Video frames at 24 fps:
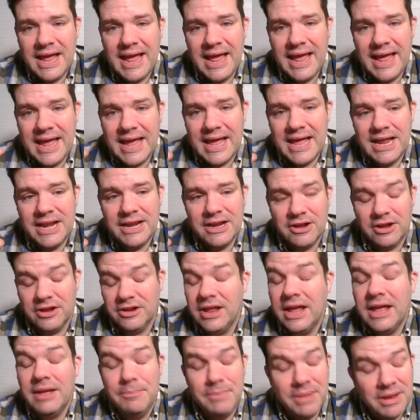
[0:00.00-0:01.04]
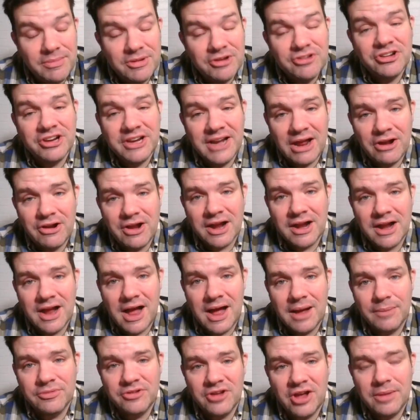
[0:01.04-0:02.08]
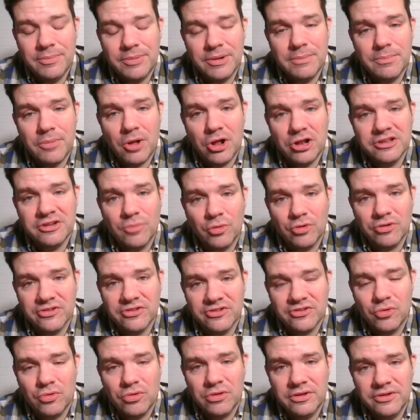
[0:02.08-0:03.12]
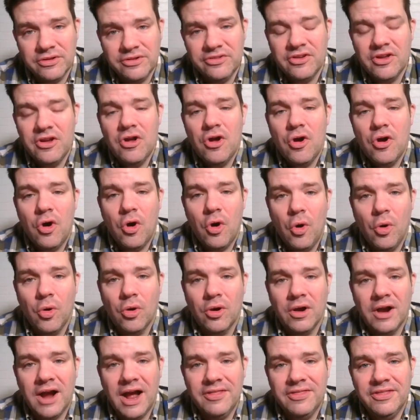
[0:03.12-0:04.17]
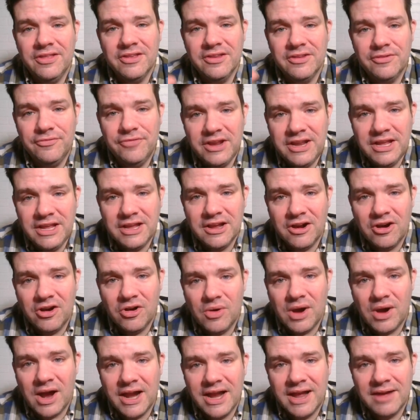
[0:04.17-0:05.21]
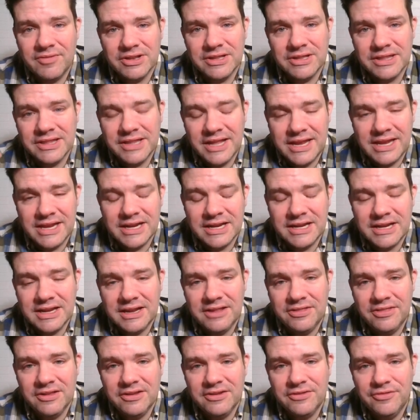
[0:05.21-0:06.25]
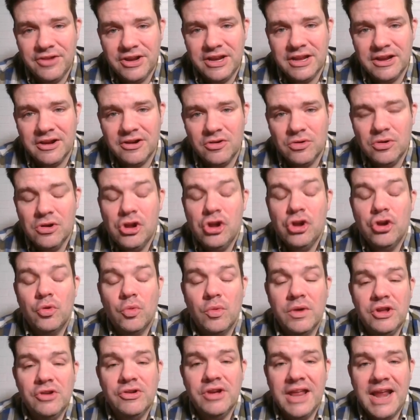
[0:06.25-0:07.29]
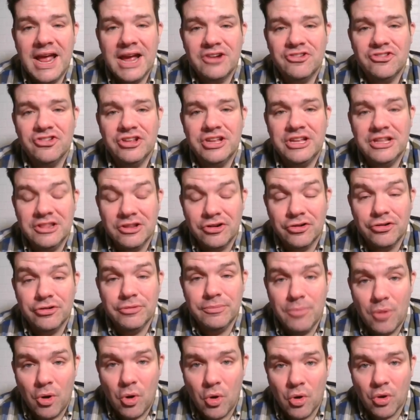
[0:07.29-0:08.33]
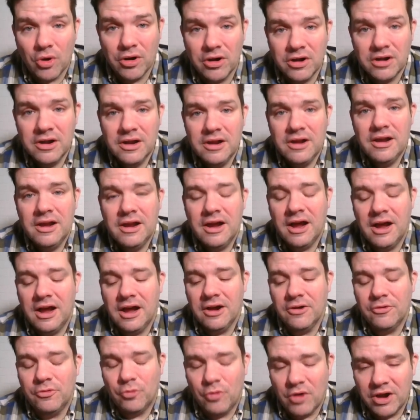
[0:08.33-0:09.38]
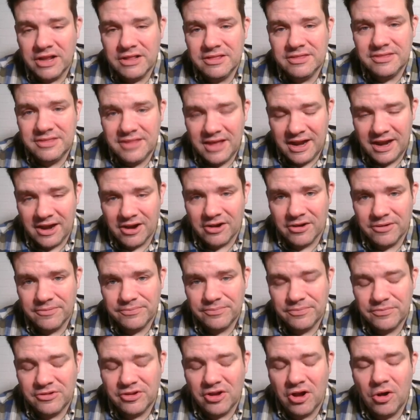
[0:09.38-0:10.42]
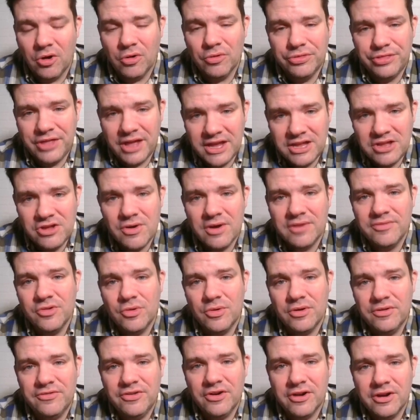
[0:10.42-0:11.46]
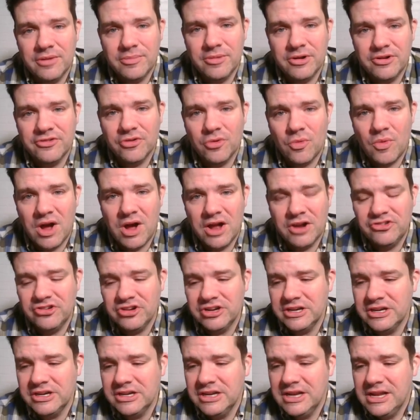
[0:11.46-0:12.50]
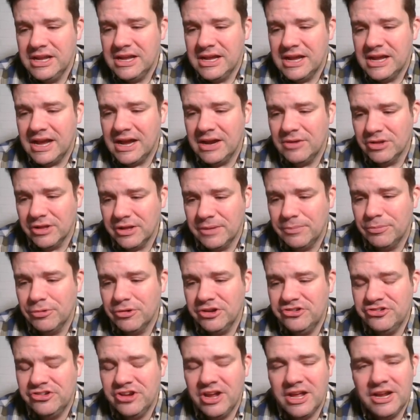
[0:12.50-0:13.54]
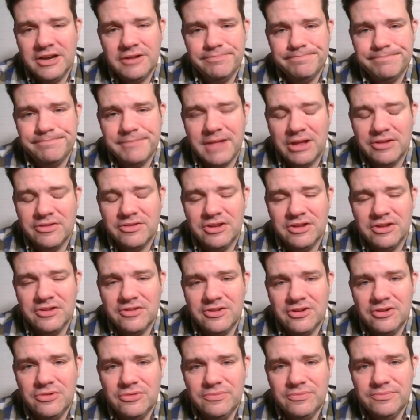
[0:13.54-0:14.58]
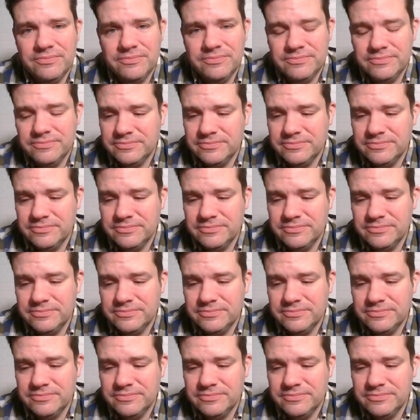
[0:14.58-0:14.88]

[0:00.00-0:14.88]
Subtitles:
And in midmichigannow.com, type in Baltimore schools. Or on this video, I have a link in this video where you can actually learn more right there. So thank you everyone very much for watching. I really appreciate it. I'll see you soon.